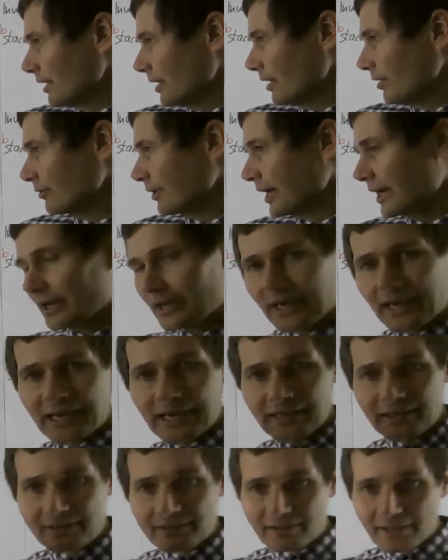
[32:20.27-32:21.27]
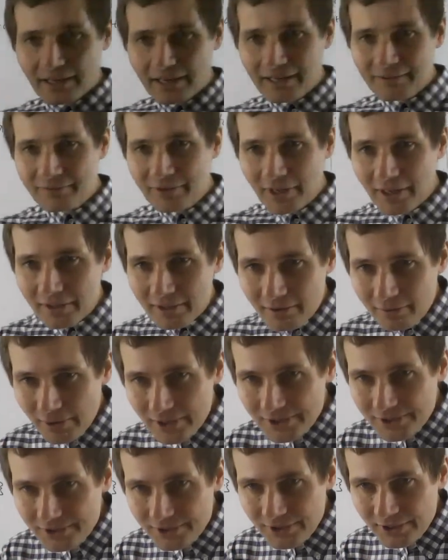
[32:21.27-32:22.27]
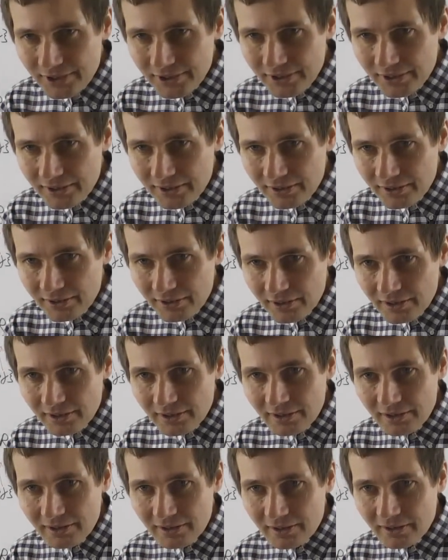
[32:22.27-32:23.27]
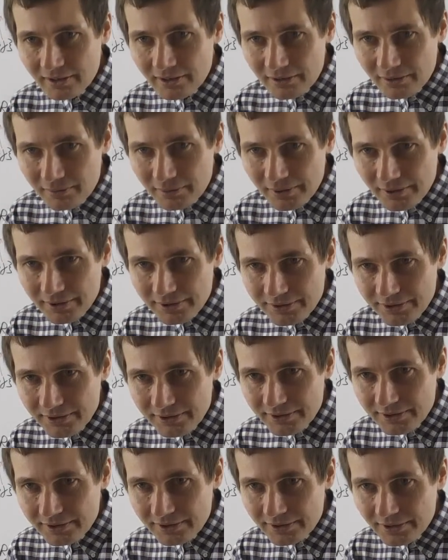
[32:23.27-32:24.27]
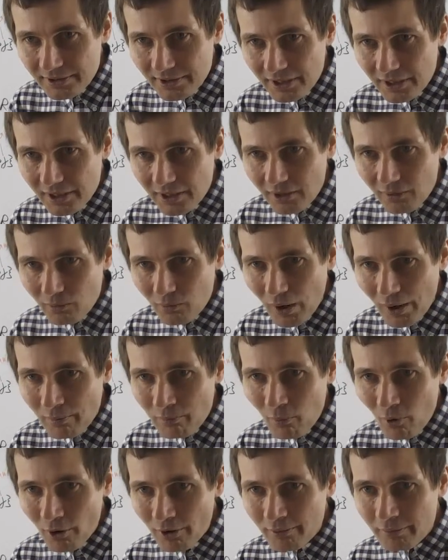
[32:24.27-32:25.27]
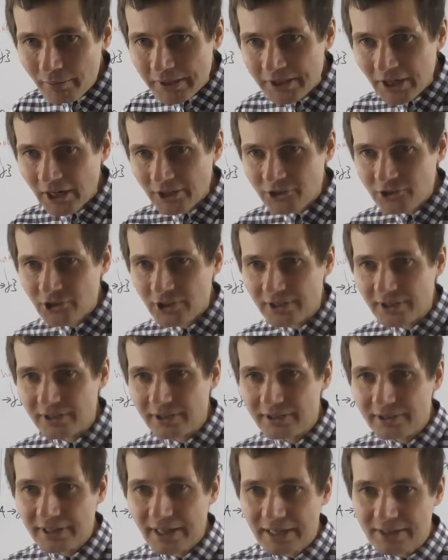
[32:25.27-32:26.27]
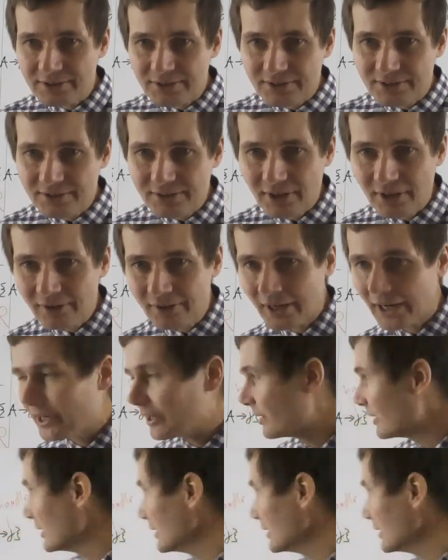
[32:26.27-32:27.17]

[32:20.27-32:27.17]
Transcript: Okay, and I've got a question. Where is it? One more reduction. Yes. Okay.